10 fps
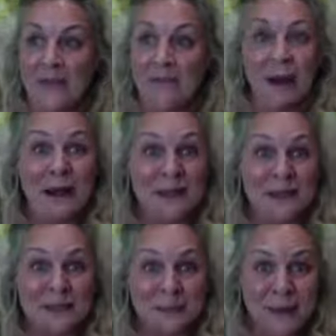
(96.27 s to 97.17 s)
runny
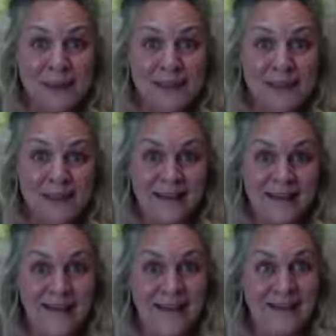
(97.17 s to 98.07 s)
stomachs,
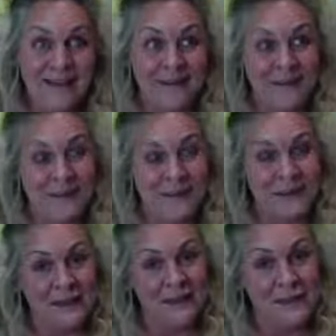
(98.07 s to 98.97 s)
and
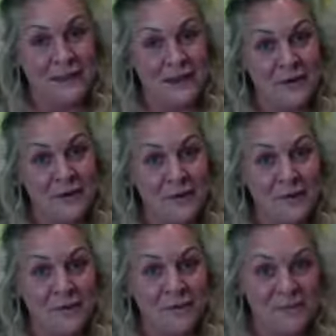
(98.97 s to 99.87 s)
if you know
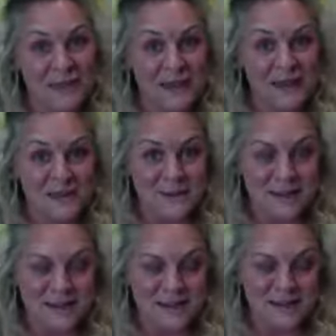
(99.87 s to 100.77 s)
from Chinese
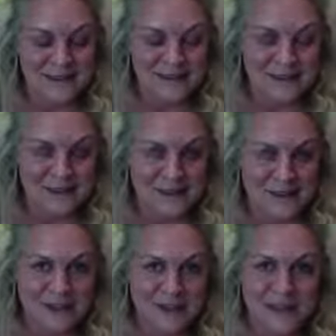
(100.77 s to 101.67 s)
medicine,
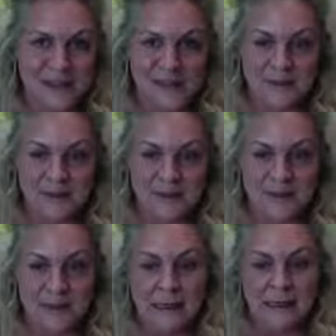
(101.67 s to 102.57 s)
traditional Chinese
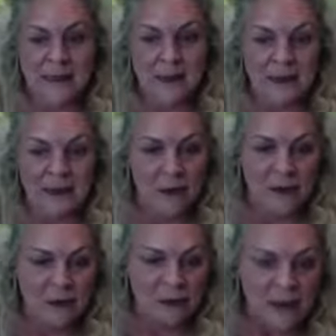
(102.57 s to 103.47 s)
medicine,
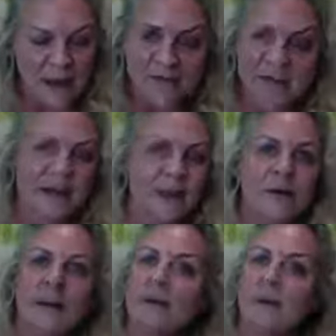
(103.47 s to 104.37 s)
when you have
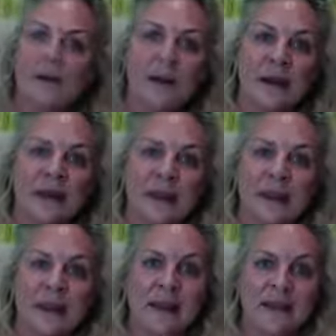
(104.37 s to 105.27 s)
diarrhea or you have
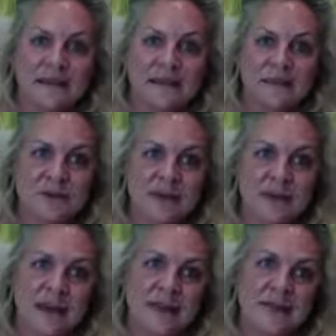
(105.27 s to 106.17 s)
leaky guts, this
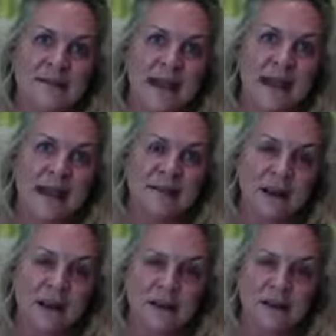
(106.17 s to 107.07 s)
really is has
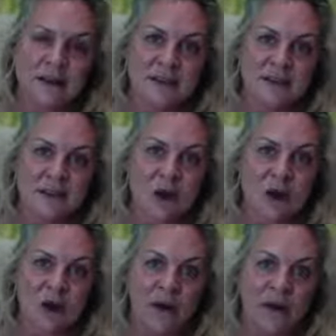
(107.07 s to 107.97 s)
a consciousness
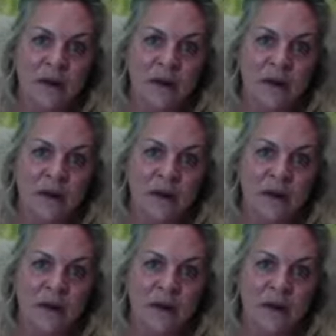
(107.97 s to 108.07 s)
on